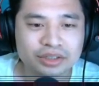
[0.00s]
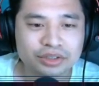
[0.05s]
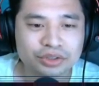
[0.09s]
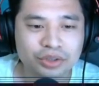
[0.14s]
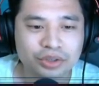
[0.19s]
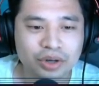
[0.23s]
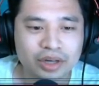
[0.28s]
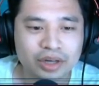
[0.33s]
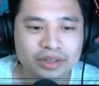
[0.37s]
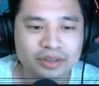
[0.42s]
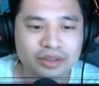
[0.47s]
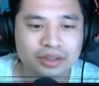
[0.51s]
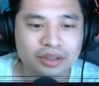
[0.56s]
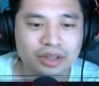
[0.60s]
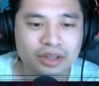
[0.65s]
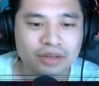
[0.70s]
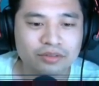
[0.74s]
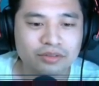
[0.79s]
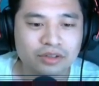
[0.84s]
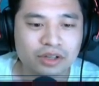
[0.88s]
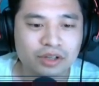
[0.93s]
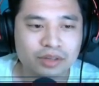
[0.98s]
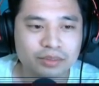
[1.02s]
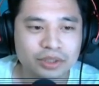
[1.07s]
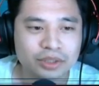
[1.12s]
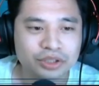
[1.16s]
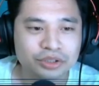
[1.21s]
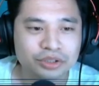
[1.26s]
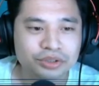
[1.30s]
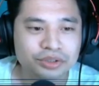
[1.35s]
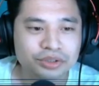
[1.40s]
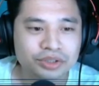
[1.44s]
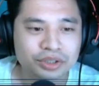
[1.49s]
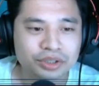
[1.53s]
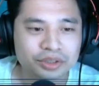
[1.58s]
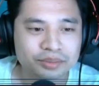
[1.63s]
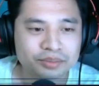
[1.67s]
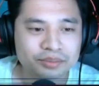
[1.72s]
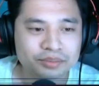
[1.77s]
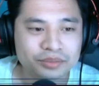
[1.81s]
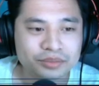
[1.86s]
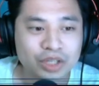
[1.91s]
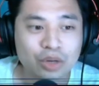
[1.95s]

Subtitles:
so I could level up and use her.